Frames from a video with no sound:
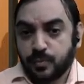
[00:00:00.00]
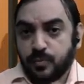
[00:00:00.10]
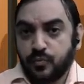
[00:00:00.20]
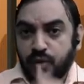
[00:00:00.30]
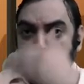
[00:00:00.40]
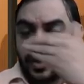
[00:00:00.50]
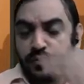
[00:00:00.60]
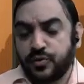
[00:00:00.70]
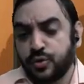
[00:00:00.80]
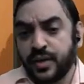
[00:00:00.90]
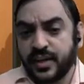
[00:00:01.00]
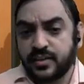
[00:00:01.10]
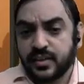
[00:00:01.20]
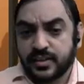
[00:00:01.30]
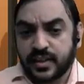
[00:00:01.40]
one
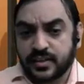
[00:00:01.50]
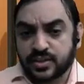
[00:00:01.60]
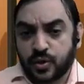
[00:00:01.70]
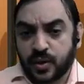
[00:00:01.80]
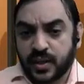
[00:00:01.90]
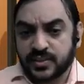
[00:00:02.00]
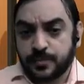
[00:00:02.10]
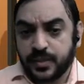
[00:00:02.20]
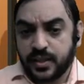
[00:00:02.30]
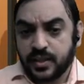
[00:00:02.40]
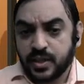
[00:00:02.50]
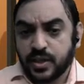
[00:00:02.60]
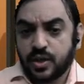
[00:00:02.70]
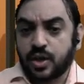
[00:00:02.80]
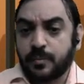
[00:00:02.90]
unit, that's called as b,
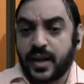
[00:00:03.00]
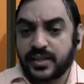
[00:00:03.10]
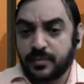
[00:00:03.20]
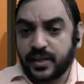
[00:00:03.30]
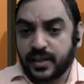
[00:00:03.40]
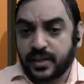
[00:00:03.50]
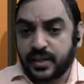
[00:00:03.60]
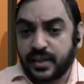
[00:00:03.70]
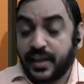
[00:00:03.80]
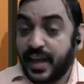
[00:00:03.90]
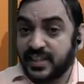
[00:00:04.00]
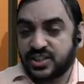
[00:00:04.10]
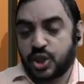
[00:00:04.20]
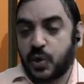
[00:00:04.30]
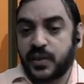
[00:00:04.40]
or mathematically a is
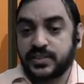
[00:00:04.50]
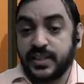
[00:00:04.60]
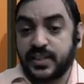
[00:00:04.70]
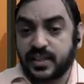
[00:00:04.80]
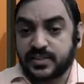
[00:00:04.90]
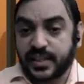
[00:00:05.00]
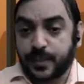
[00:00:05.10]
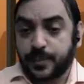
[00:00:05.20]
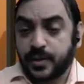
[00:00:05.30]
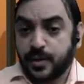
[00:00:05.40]
called as intercept.